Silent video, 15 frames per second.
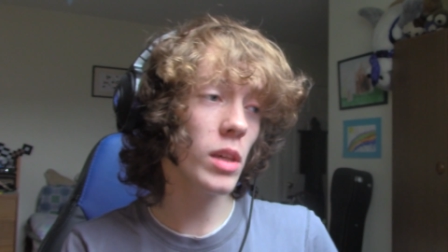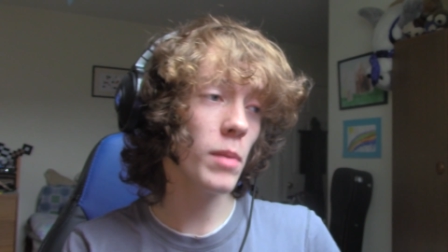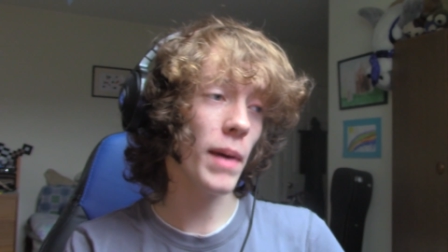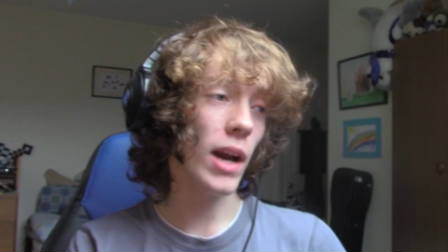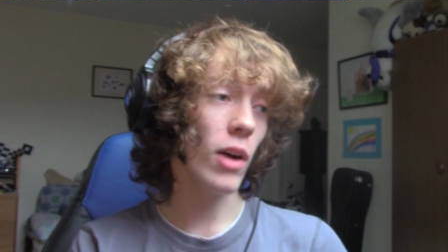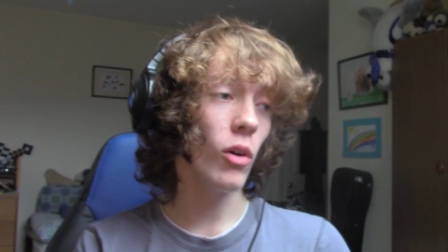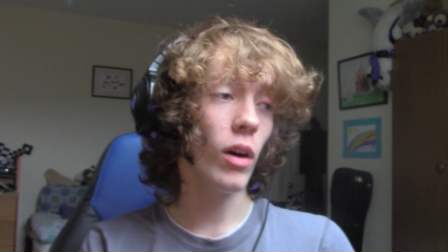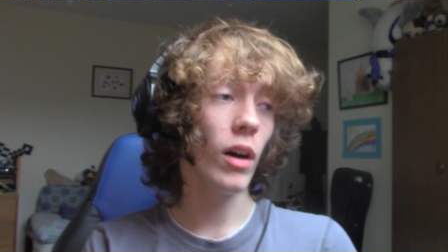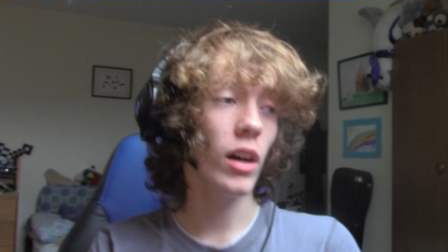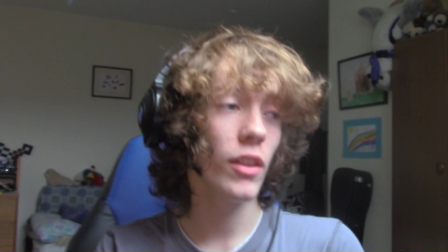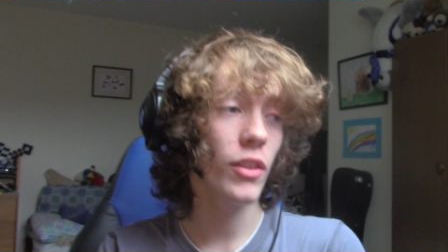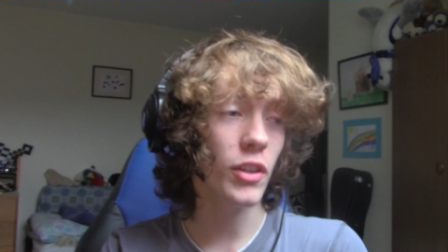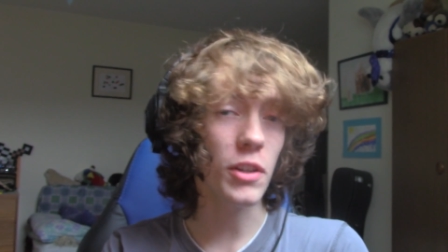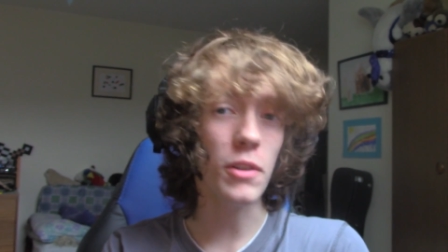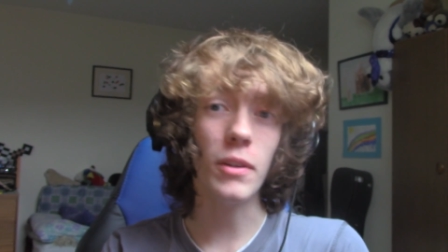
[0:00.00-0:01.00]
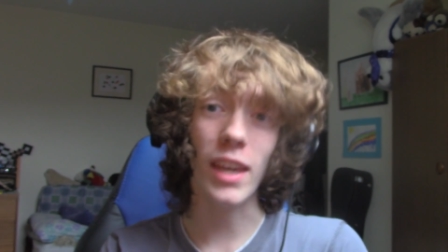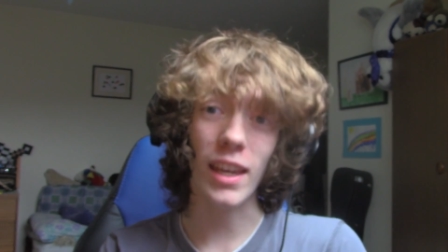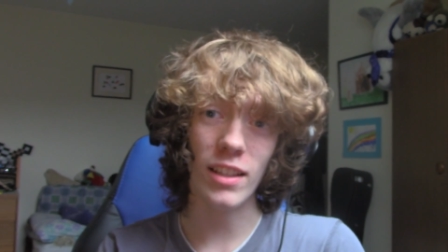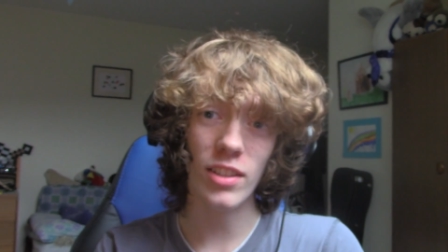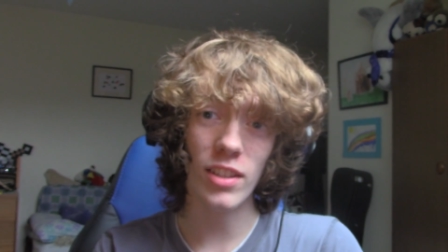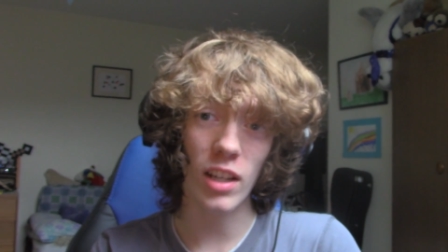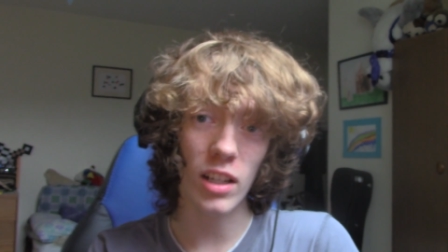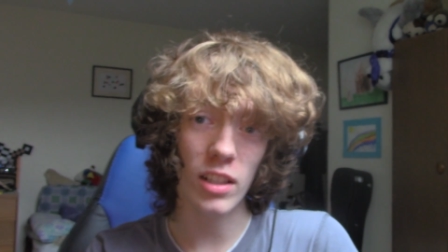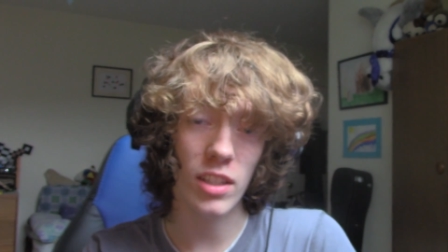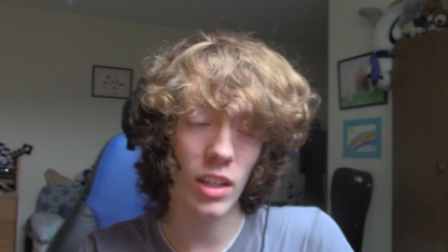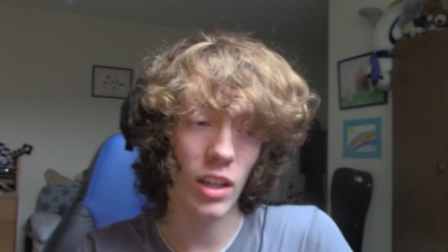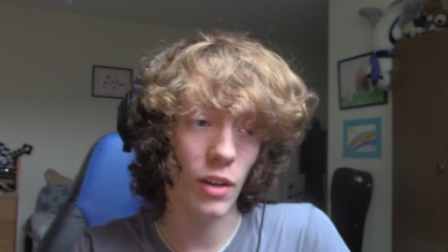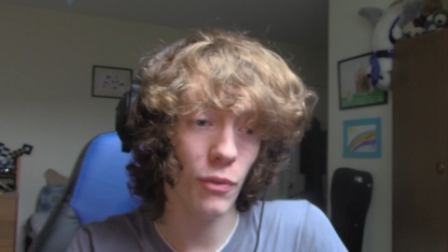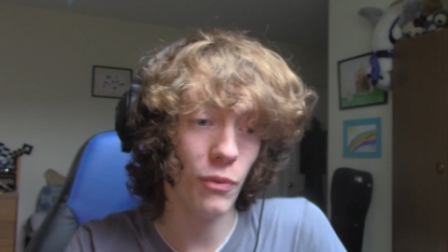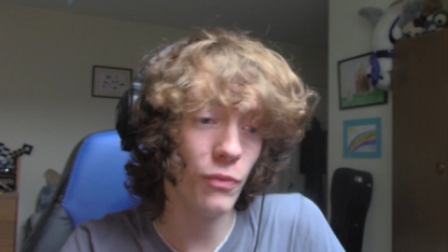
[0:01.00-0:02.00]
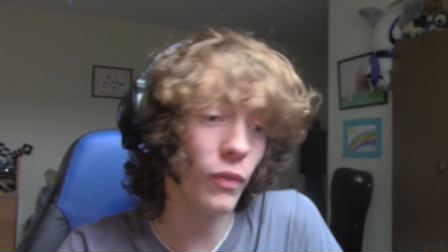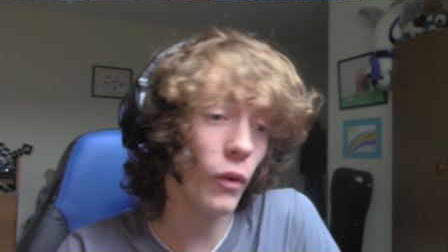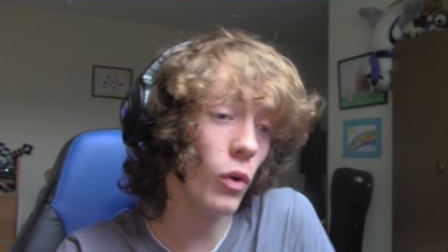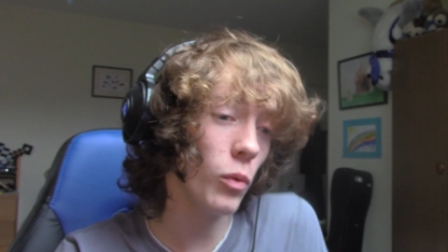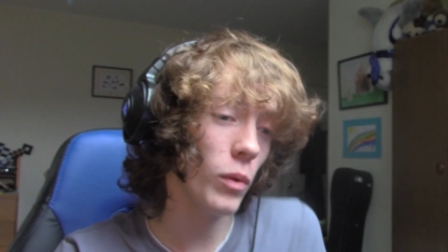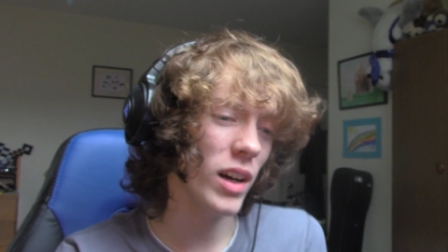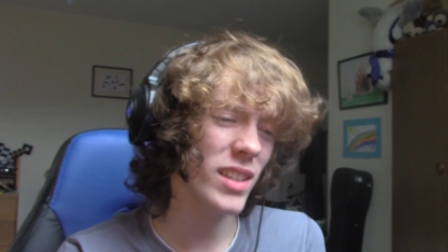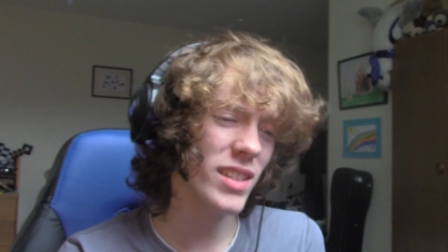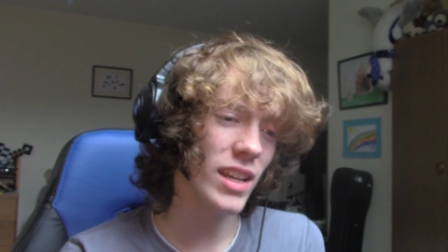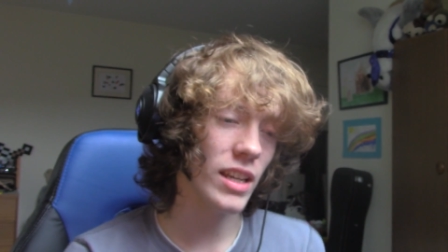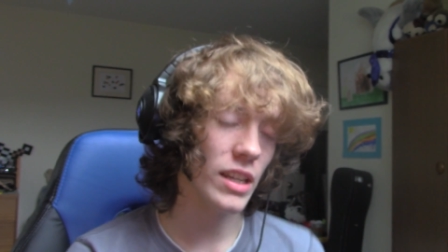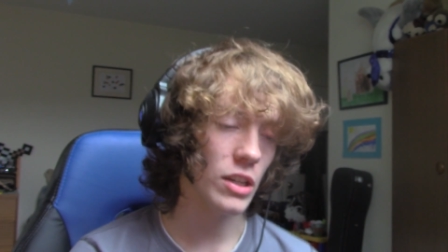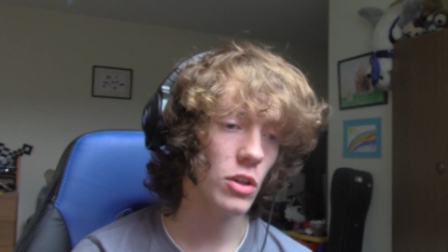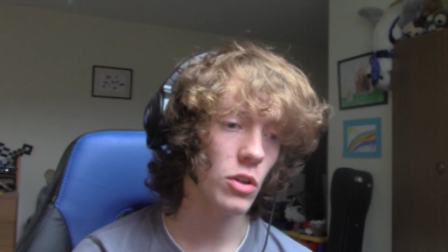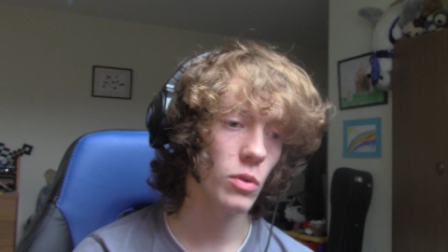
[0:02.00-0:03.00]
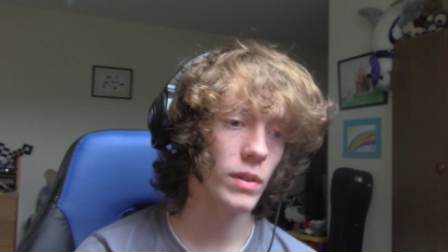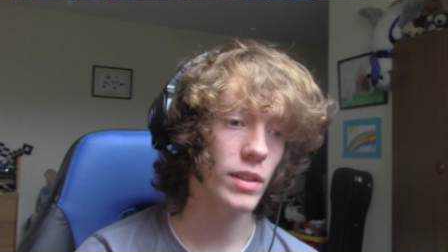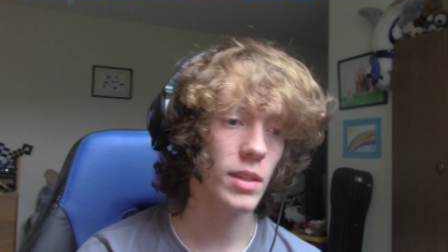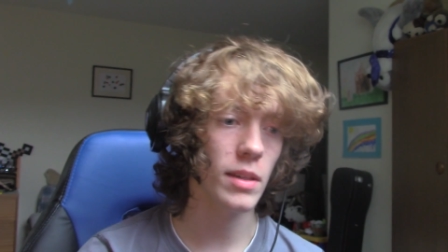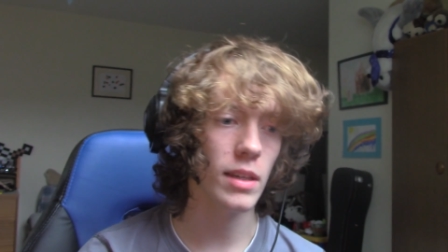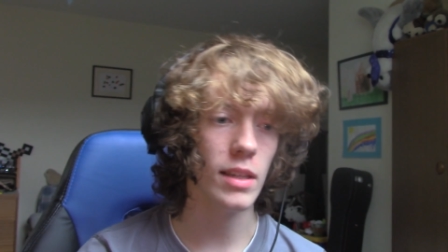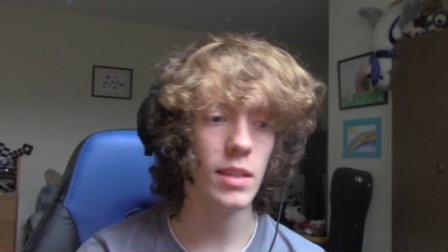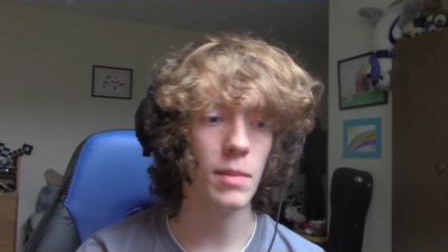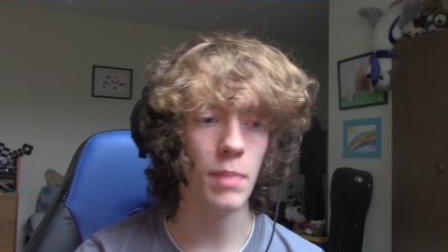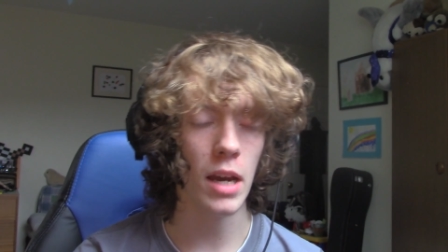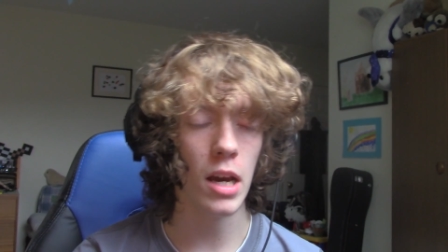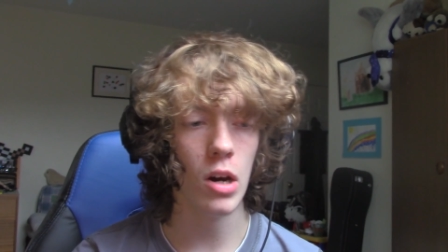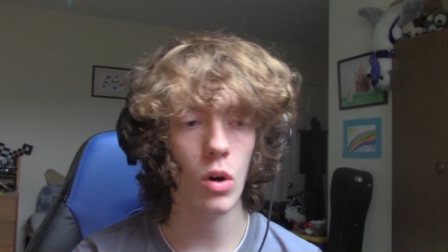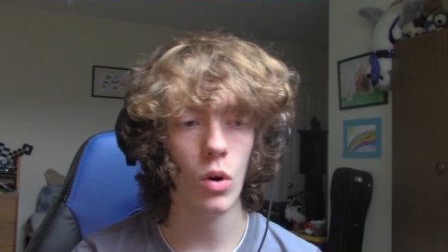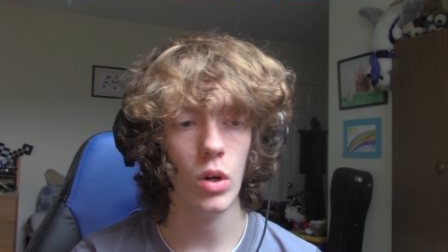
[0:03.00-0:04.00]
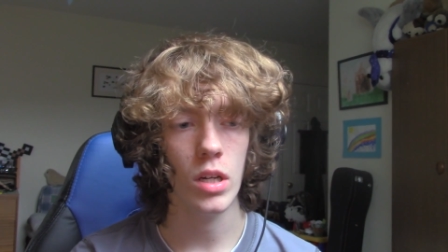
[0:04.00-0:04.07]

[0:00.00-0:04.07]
about the new Kickstarter for, well I say new, it's it's about